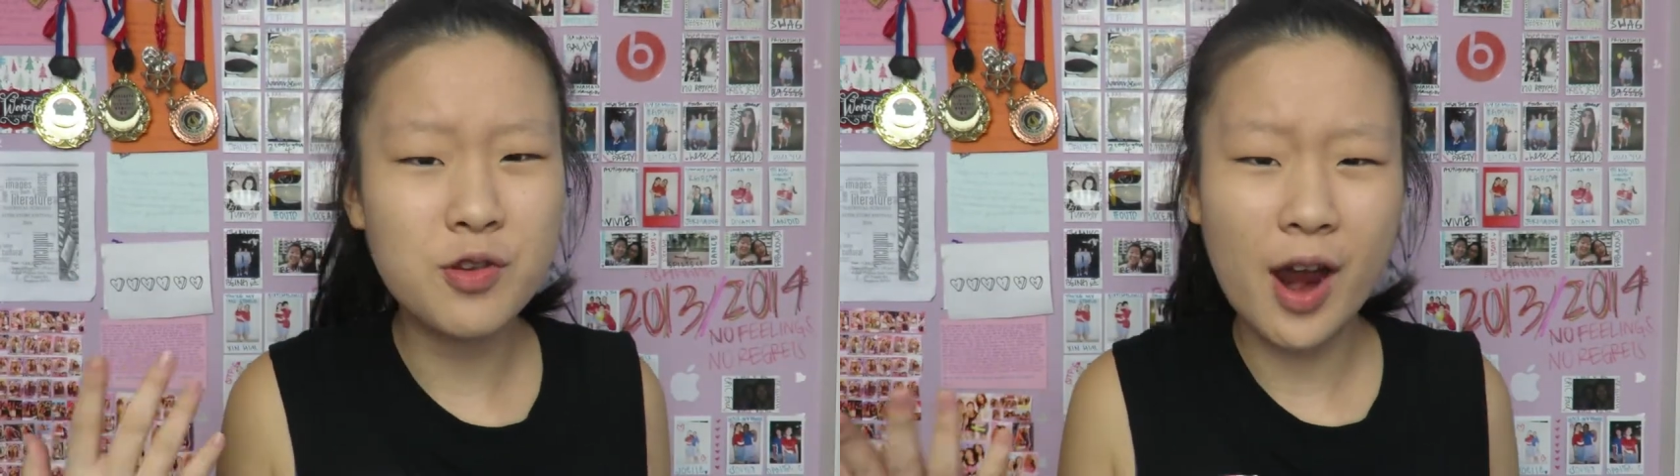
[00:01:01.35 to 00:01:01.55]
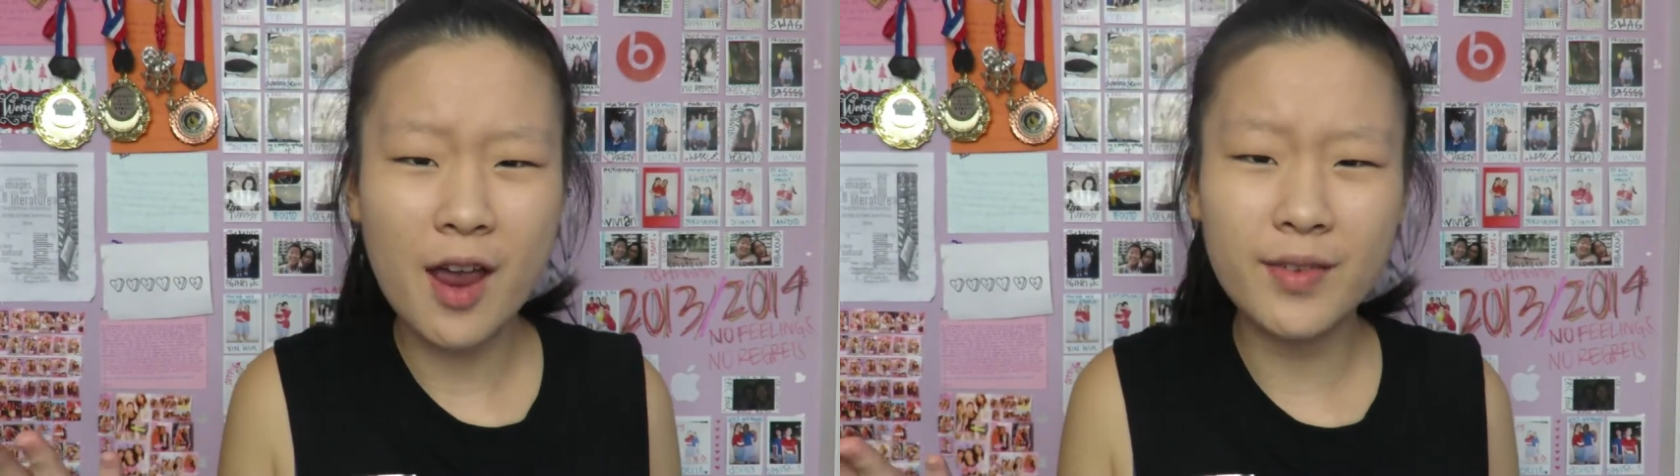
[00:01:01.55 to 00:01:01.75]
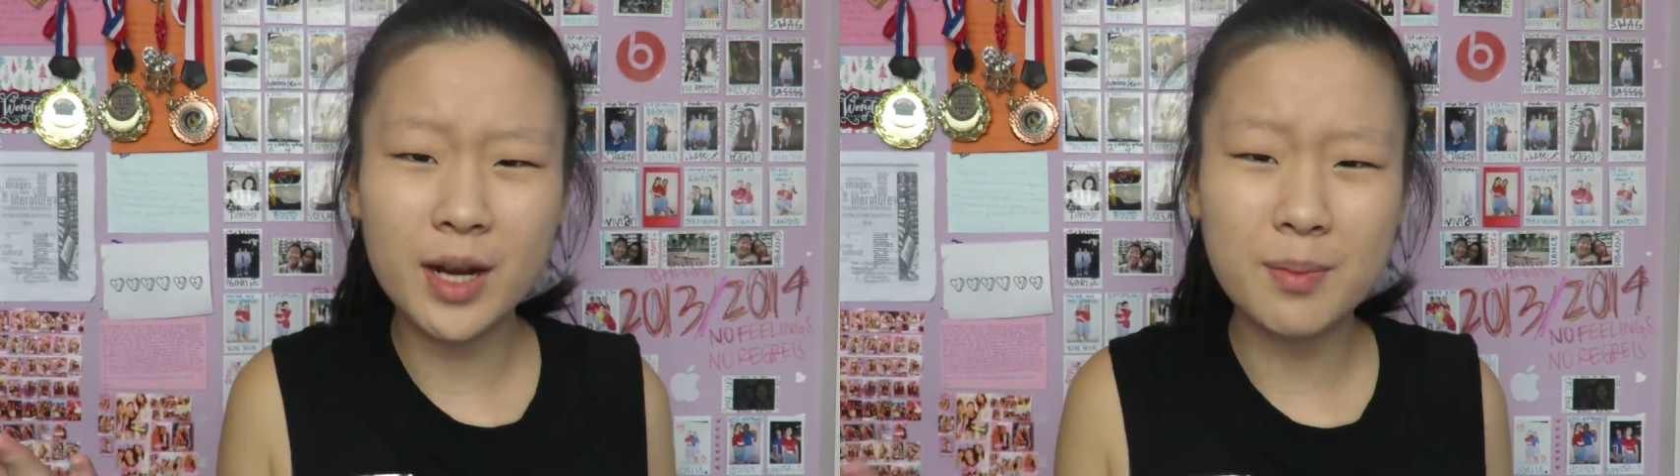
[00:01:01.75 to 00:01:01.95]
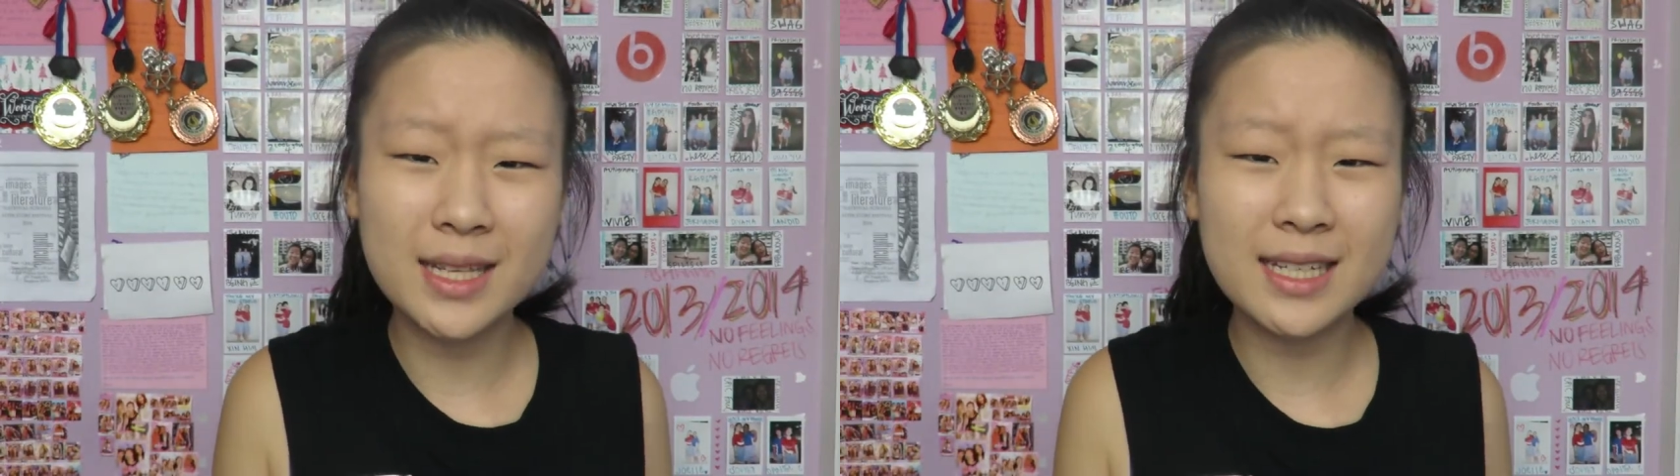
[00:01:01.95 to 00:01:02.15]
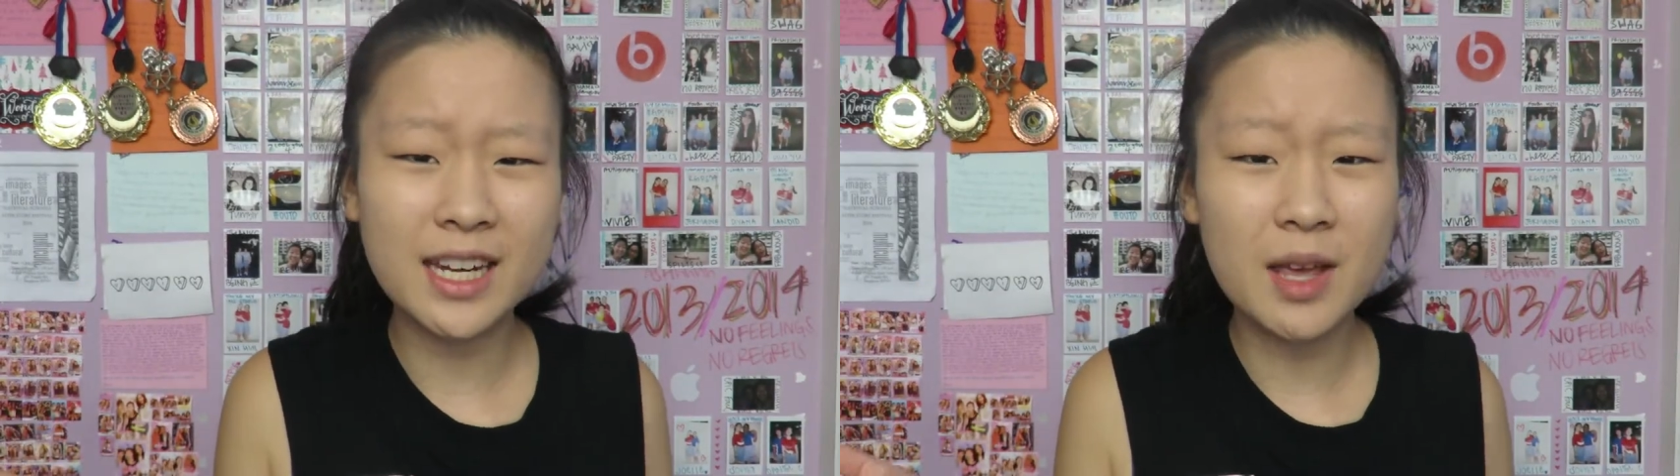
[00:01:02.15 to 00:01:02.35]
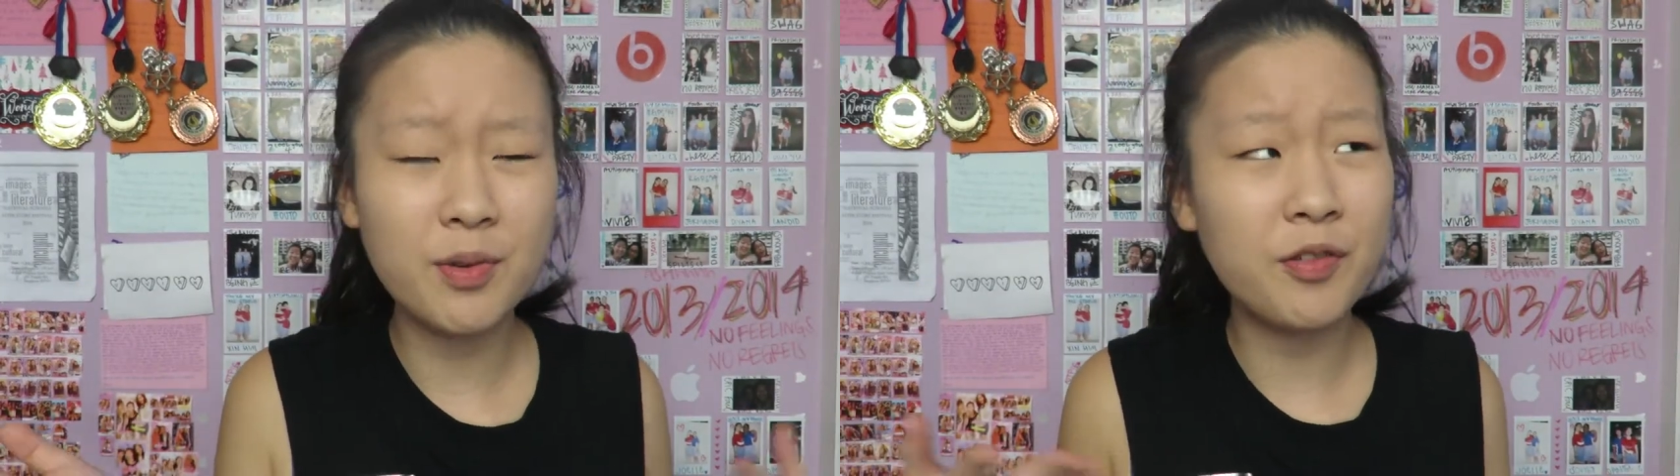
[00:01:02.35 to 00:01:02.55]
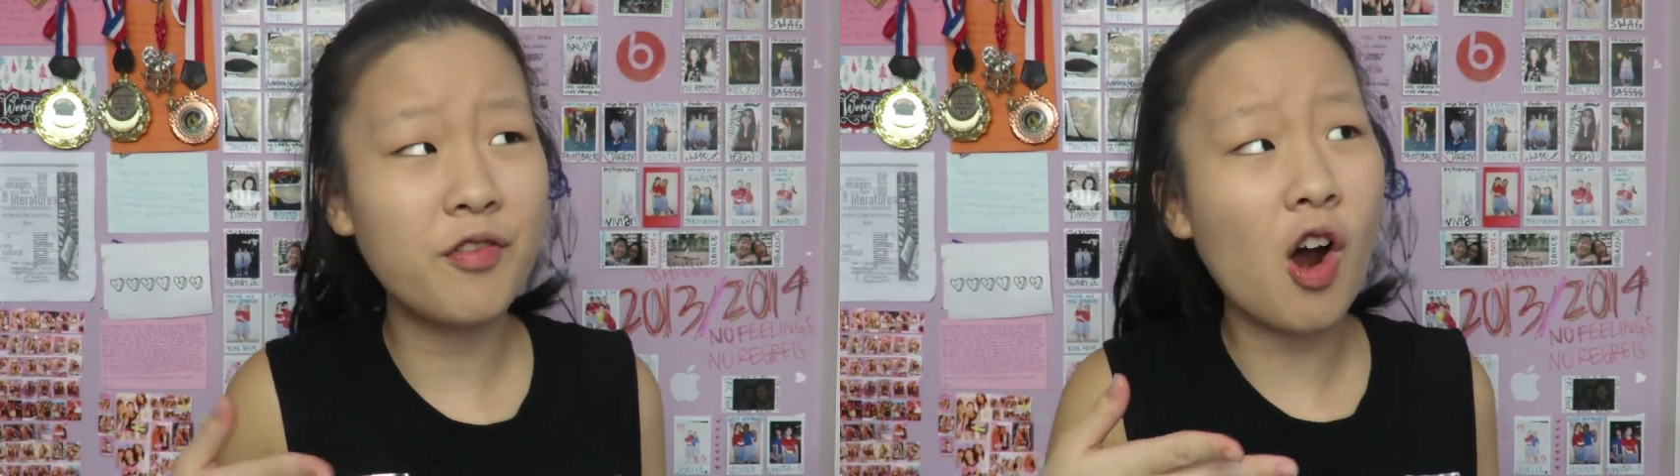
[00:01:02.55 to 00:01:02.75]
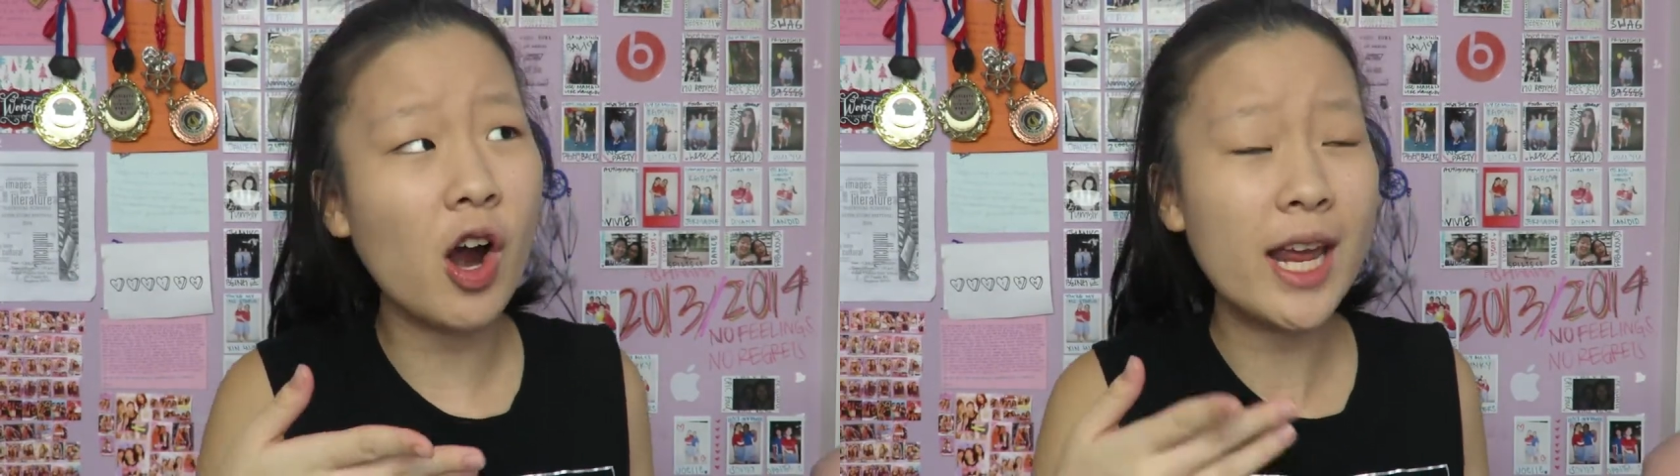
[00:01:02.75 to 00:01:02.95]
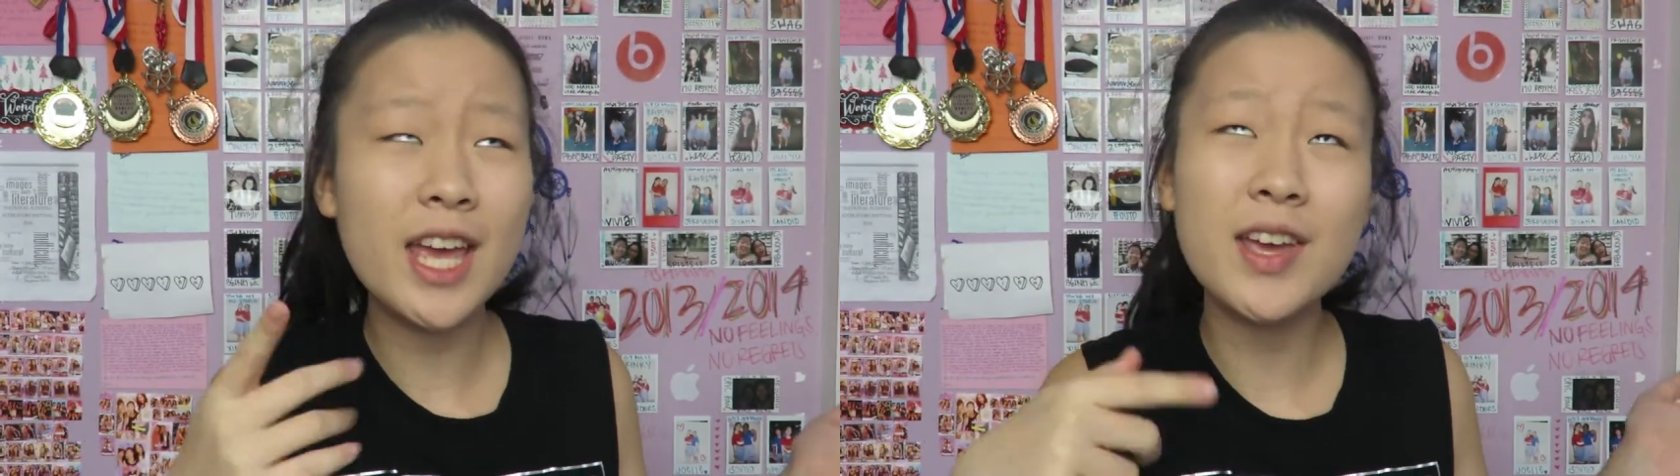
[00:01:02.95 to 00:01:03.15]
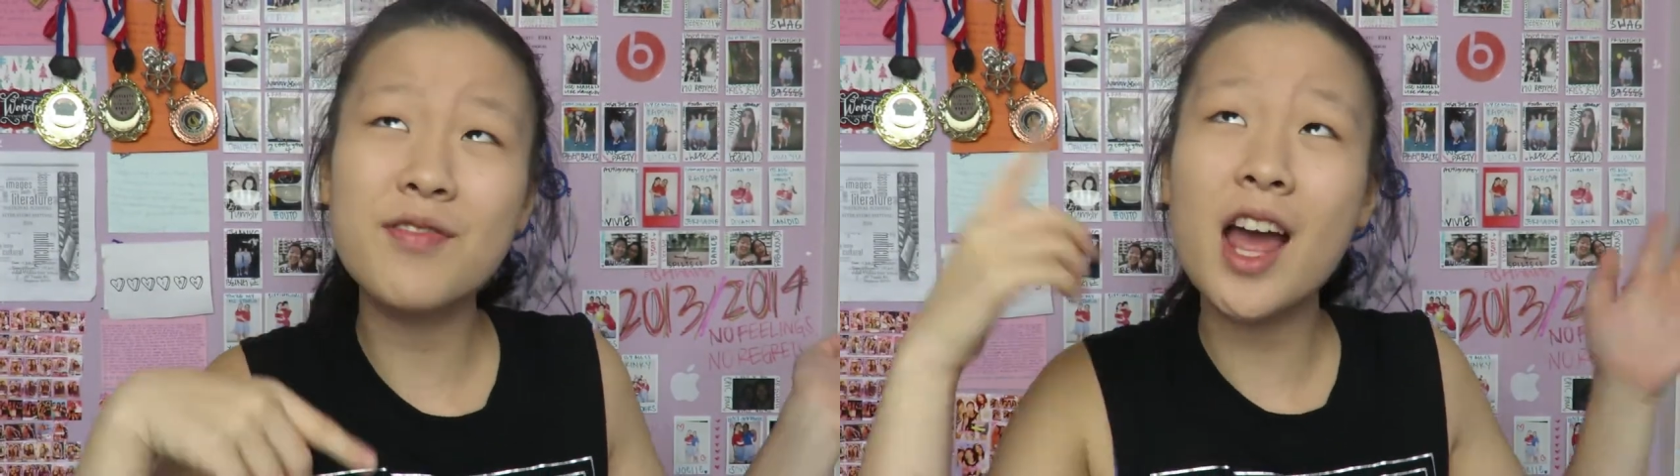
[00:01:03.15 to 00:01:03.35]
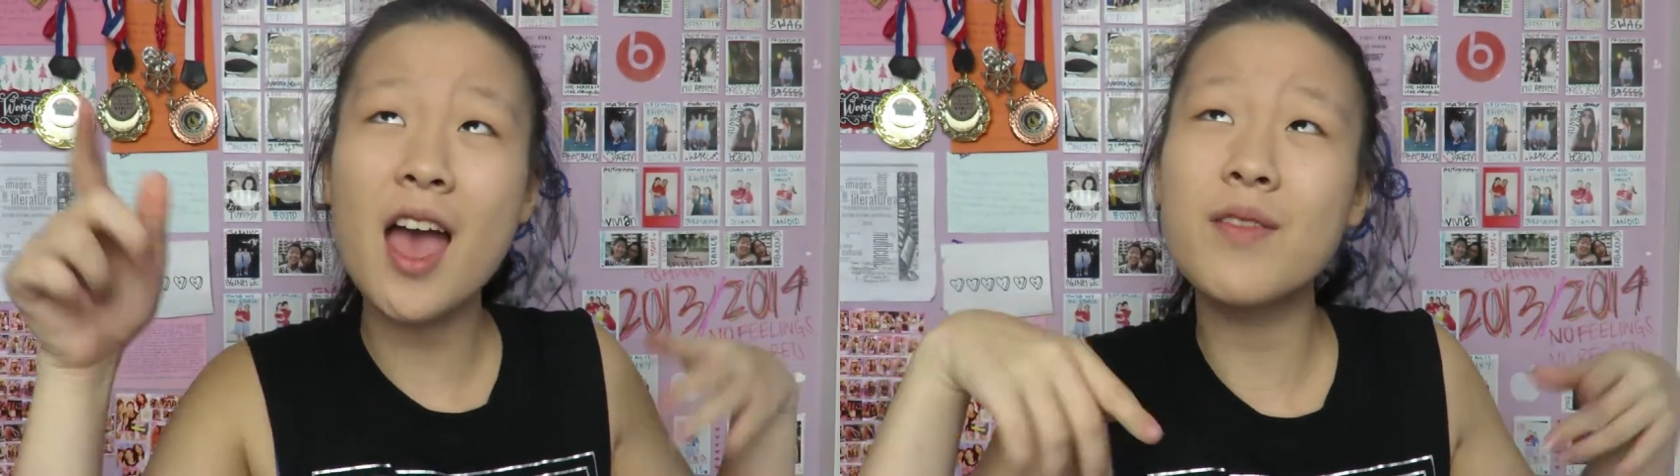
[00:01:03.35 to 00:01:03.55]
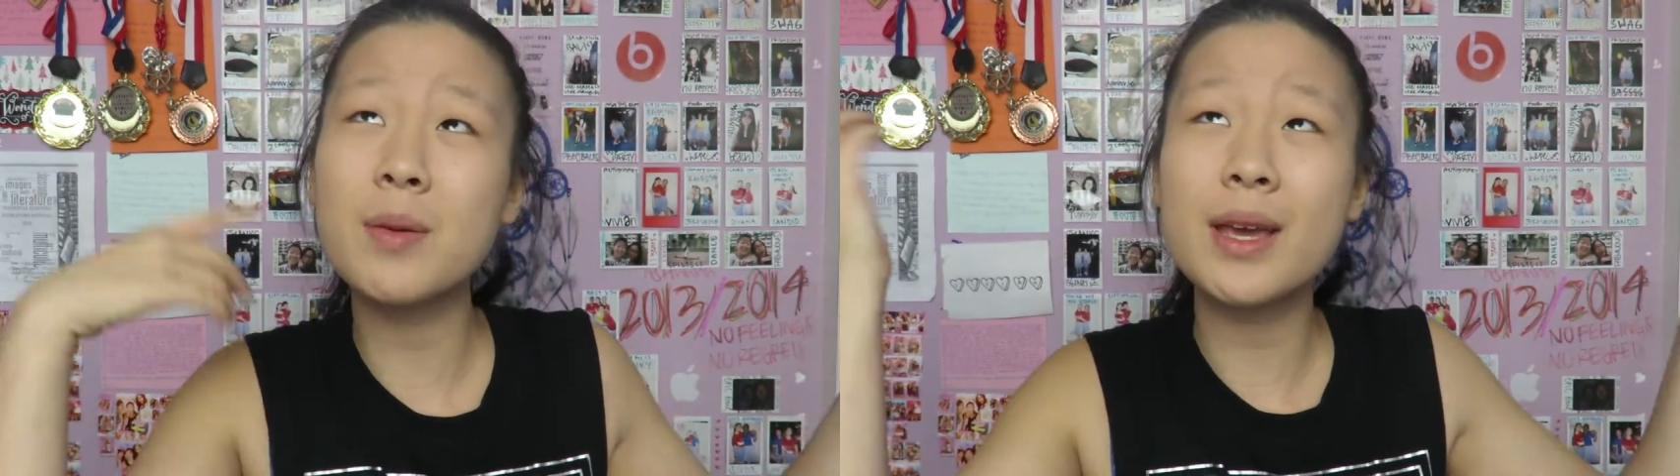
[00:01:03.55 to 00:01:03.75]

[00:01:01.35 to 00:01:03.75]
you are having an amazing day before. If not, have an